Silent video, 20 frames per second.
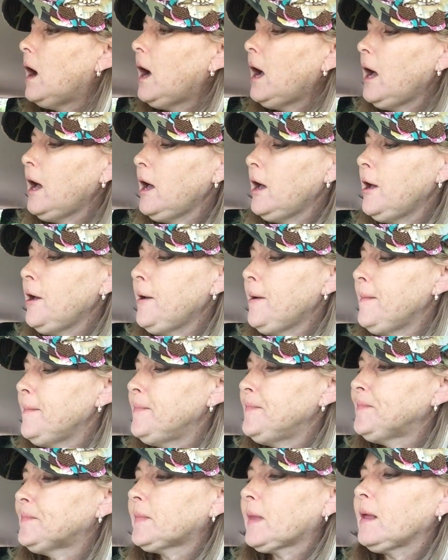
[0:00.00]

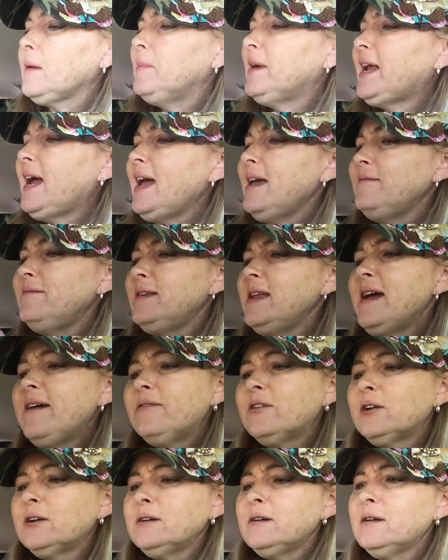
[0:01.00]
Um, but I have
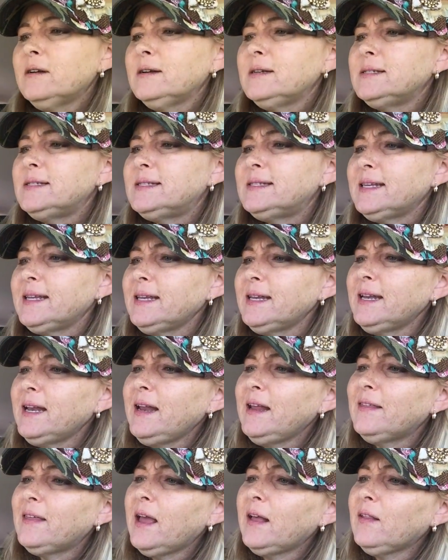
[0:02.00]
never seen
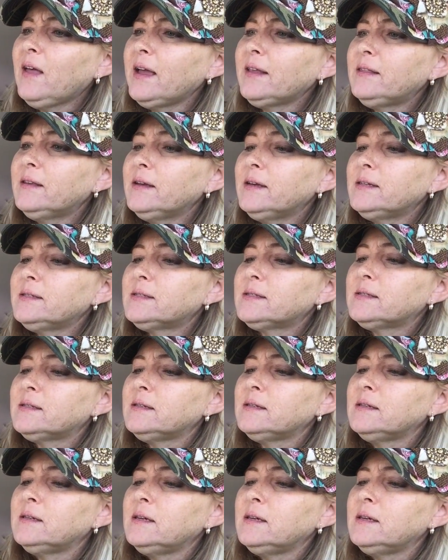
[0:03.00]
anything like this.